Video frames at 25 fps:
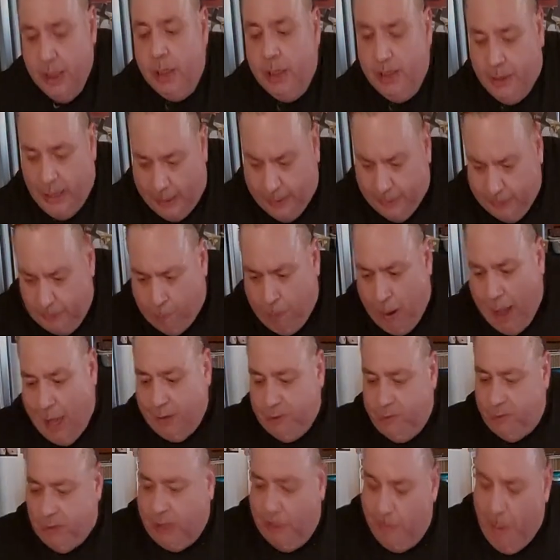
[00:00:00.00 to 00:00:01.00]
Let the
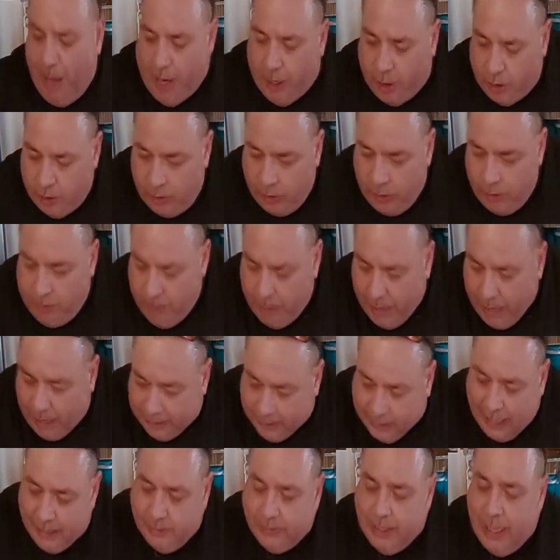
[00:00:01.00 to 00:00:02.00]
pasta come out a little bit al
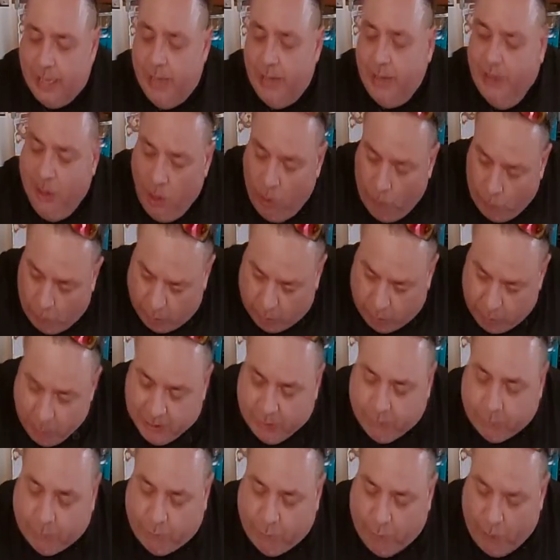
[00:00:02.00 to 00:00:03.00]
dente, which
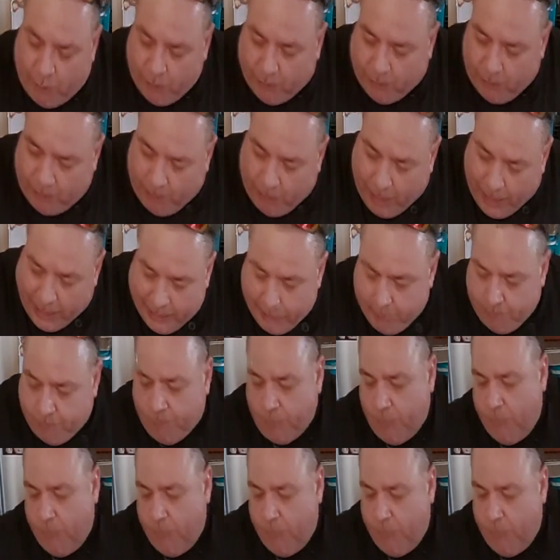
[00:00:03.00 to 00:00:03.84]
means firm to bite,